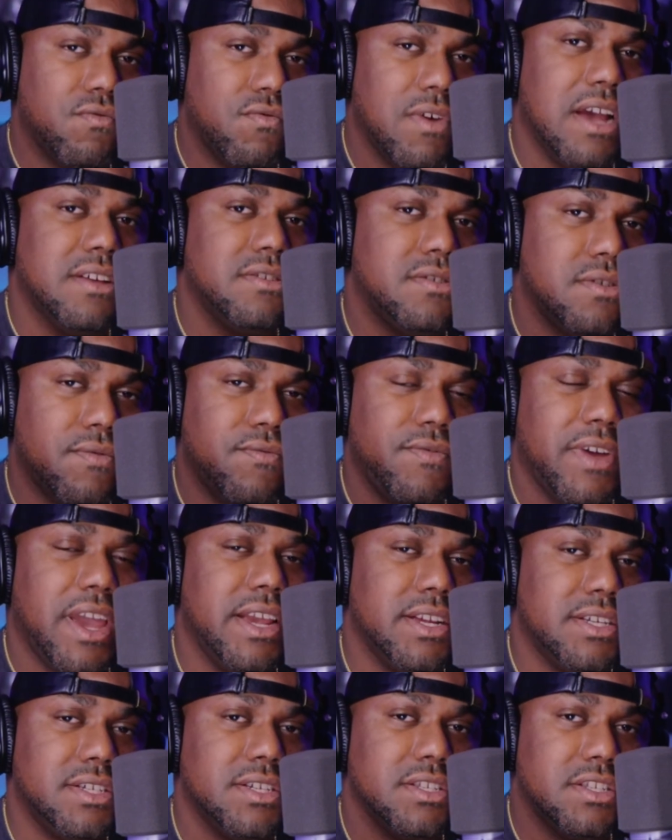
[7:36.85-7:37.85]

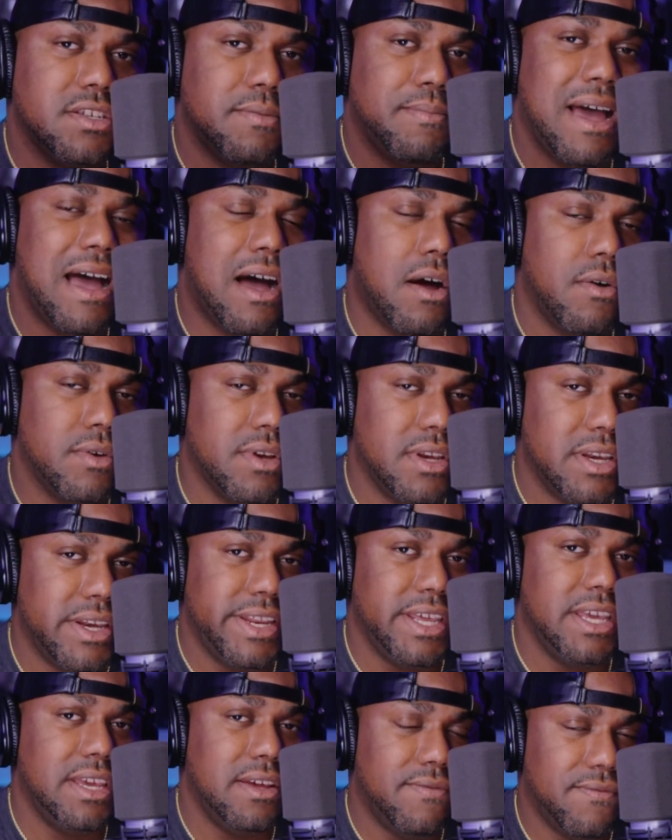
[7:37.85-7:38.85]
reservations about
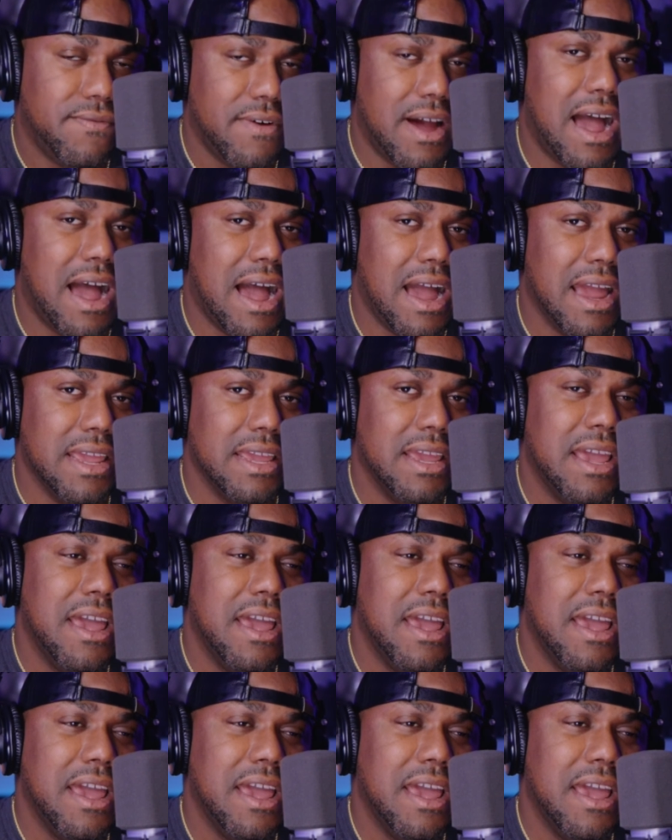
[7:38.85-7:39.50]
DeFi